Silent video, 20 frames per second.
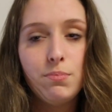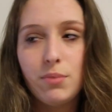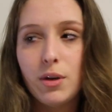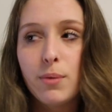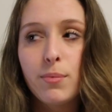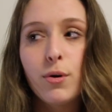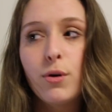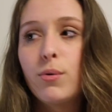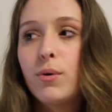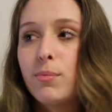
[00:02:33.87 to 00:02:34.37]

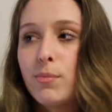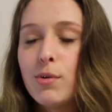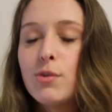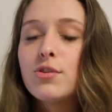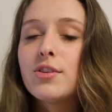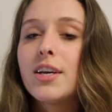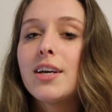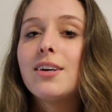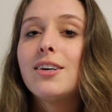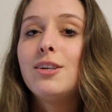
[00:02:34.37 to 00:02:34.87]
People will
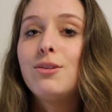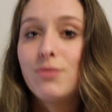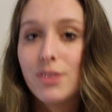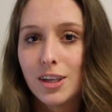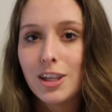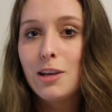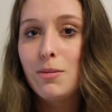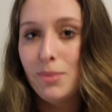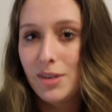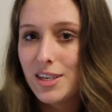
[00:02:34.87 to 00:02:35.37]
most likely
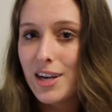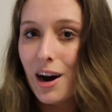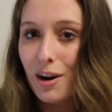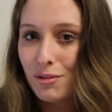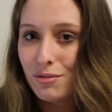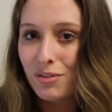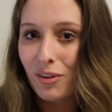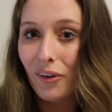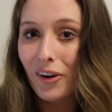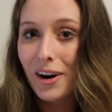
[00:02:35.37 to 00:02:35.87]
really be
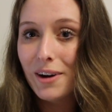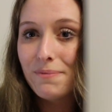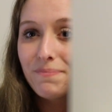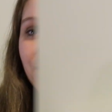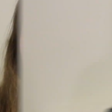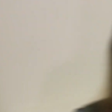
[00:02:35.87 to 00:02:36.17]
down for it.